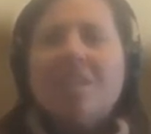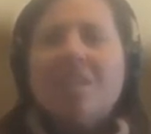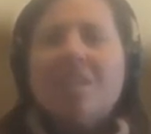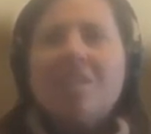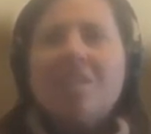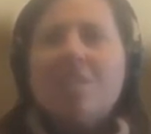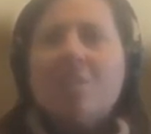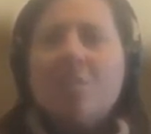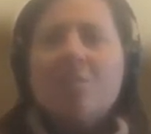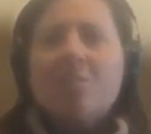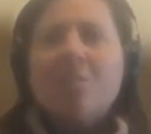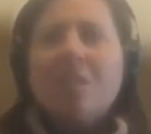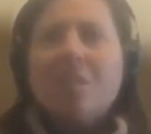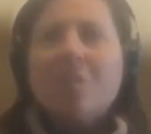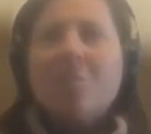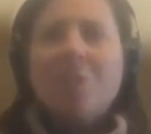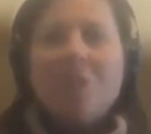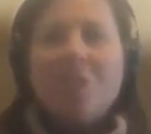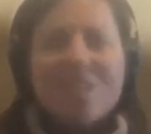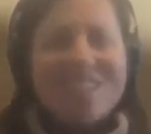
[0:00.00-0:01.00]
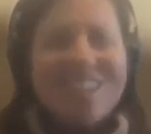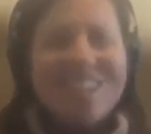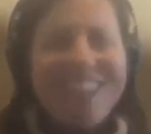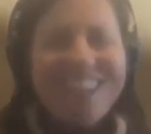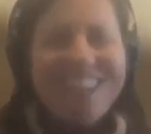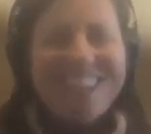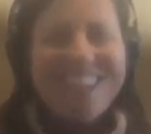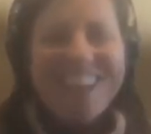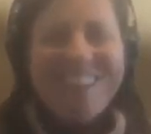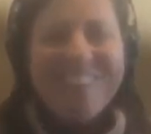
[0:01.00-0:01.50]
And so it really was
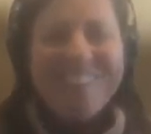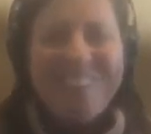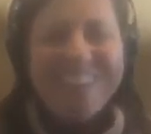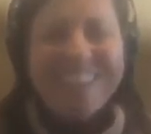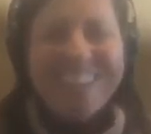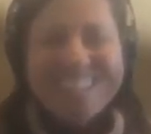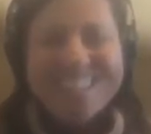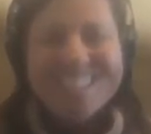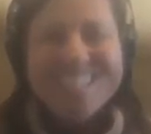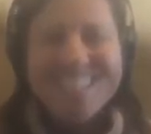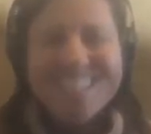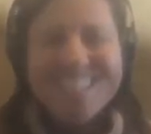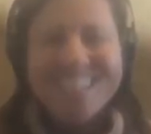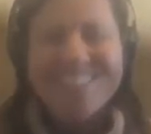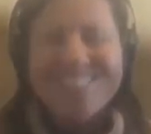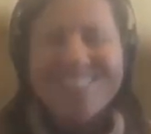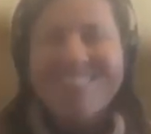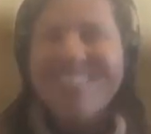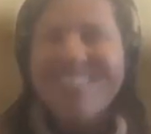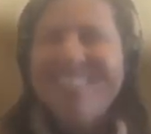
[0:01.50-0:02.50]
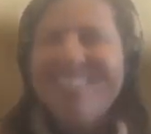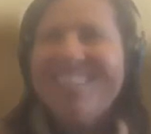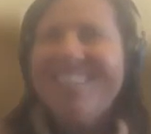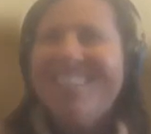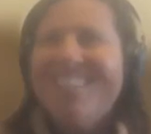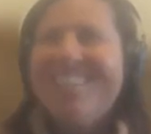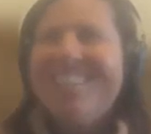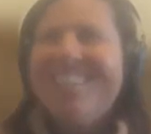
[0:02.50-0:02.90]
like a big shift.